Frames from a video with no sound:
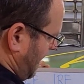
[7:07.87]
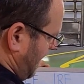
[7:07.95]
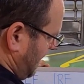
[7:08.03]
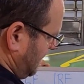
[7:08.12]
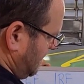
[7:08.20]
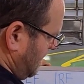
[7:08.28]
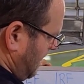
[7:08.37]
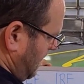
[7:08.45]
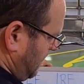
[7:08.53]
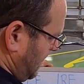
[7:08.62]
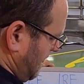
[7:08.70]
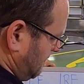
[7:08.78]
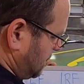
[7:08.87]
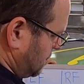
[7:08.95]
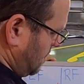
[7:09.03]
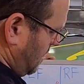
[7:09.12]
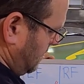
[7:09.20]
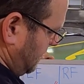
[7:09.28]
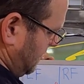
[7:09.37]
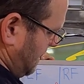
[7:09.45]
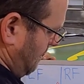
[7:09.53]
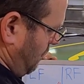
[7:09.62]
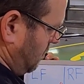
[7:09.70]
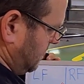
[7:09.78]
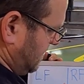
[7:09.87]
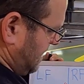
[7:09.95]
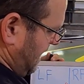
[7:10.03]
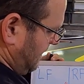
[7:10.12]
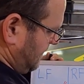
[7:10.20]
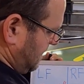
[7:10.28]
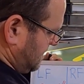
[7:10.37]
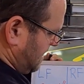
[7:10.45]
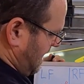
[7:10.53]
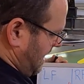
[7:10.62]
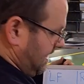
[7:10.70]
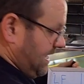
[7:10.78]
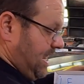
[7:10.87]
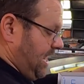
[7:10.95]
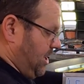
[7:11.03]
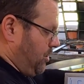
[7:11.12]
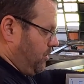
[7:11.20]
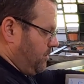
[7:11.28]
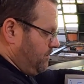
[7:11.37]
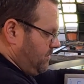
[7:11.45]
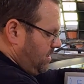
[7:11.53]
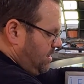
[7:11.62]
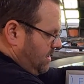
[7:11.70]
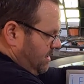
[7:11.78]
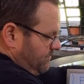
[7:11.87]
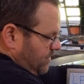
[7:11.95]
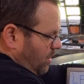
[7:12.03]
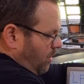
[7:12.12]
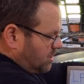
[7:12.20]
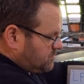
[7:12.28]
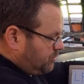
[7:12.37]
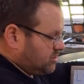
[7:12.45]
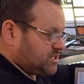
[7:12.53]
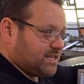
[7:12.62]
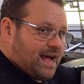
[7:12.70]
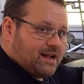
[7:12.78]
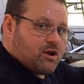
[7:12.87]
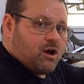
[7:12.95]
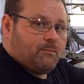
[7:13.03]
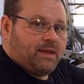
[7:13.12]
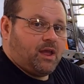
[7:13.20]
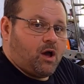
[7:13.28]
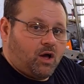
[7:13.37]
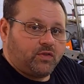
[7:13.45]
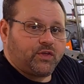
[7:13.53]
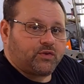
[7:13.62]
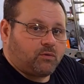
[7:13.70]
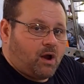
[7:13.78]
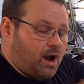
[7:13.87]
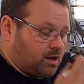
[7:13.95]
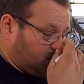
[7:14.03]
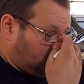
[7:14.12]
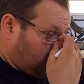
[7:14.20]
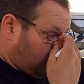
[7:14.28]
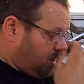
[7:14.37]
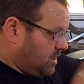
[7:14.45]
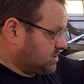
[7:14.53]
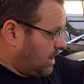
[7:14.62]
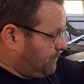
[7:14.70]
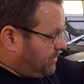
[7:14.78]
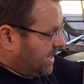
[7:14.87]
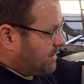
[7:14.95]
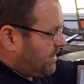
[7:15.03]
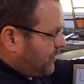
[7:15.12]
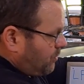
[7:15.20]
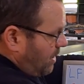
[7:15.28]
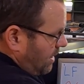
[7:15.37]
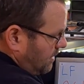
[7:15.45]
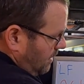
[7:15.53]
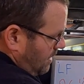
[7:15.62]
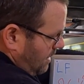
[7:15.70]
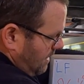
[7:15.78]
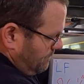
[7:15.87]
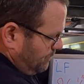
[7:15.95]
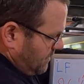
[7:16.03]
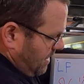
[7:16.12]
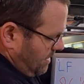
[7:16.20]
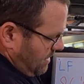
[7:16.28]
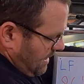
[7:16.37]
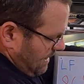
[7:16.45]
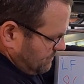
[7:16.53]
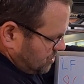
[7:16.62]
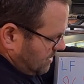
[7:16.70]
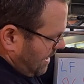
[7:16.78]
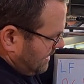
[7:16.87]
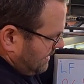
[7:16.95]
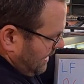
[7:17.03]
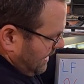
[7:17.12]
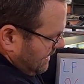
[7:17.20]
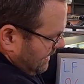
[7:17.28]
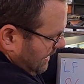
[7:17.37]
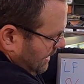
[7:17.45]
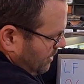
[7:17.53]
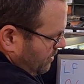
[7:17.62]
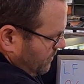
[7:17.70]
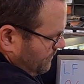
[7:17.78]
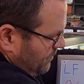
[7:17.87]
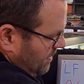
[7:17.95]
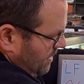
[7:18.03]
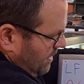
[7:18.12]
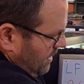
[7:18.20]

line that I'm struggling and I'm wanting to take this line here, the car's pushing out on me on the throttle. So I'm picking my throttle up, I'm trying to head here,